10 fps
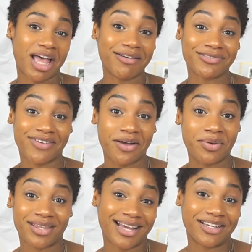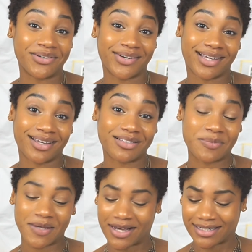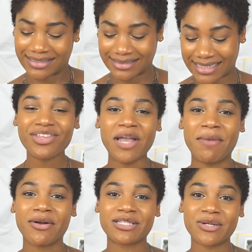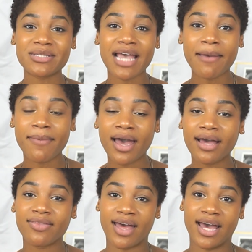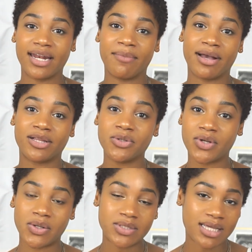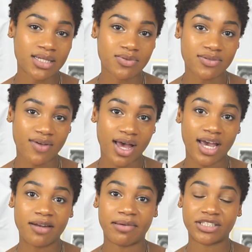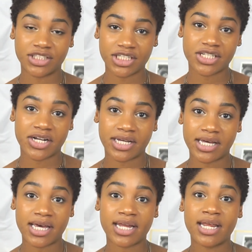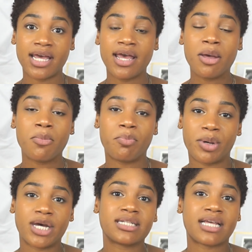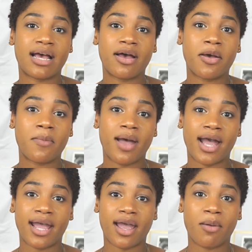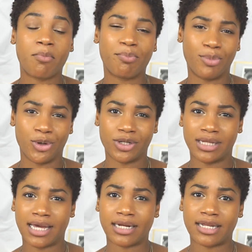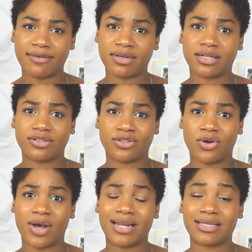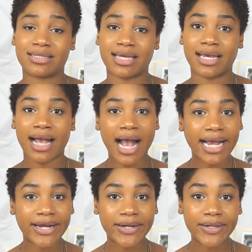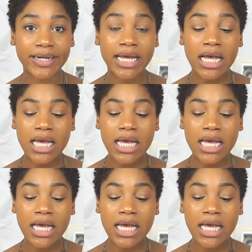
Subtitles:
I was fine with it. I could do it again, to be honest. My results came back that my glucose test was fine. My sugars are good. But I am borderline anemic, so I need to take iron.